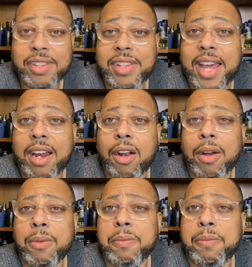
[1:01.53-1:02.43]
that
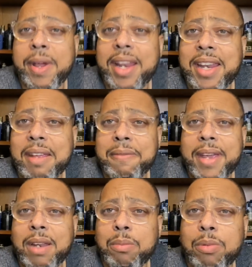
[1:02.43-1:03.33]
are readily
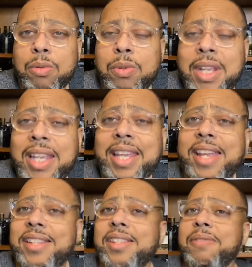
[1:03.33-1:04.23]
available,
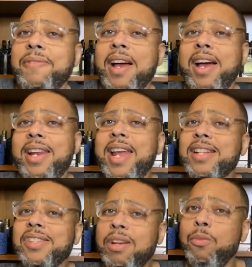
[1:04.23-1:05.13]
easy to find, and
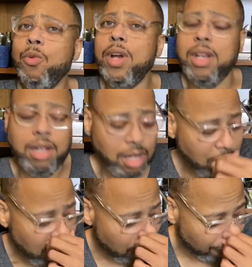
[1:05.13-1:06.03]
somewhat
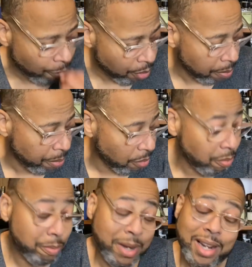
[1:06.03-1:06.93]
affordable,
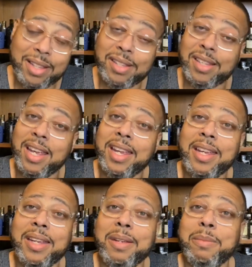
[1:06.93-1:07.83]
but at the
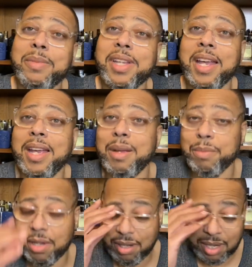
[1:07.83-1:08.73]
same time
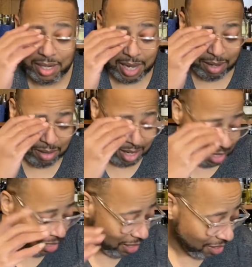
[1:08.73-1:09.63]
good. Now,
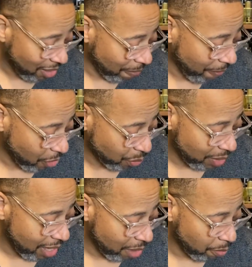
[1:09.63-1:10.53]
let's get the first one
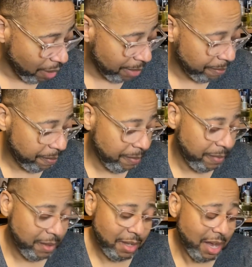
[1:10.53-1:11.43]
out of the way.
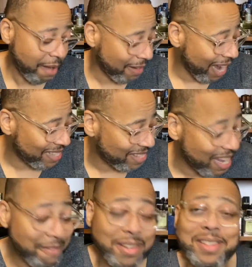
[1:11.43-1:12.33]
I've got
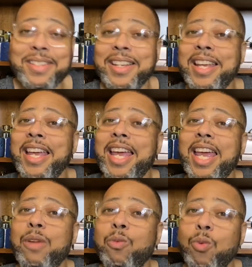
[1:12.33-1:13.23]
7
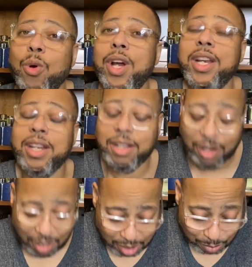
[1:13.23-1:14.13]
and 1
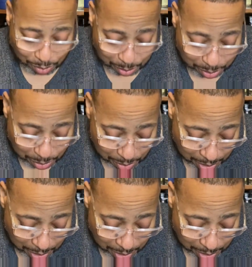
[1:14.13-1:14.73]
honorable